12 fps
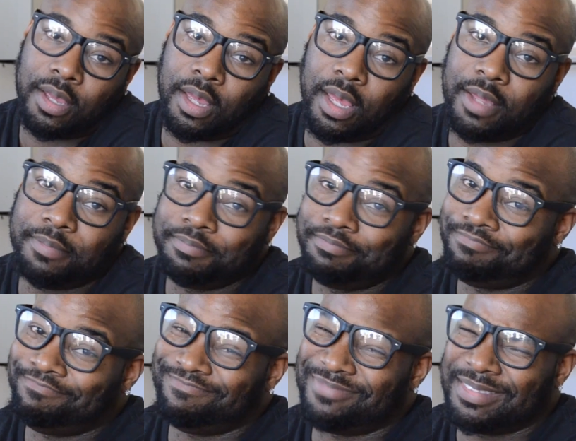And
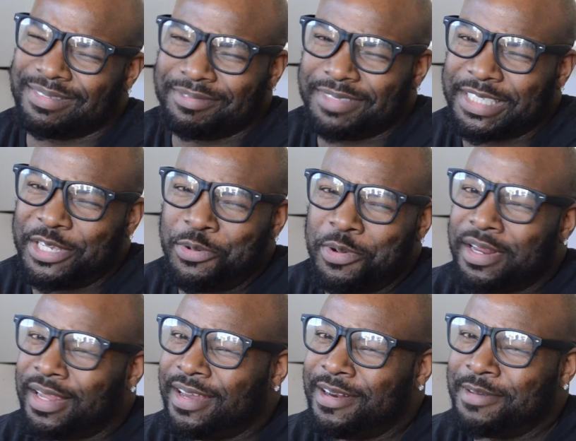see you on the
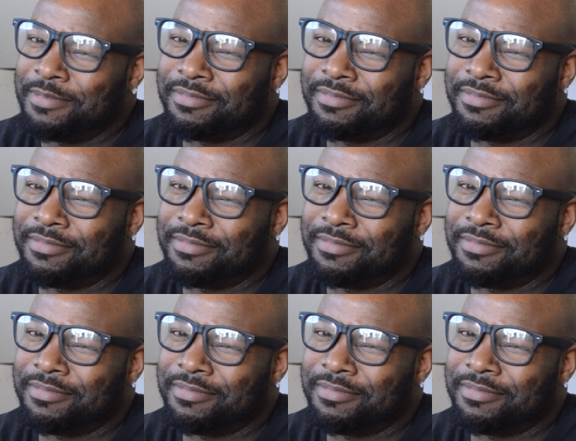later.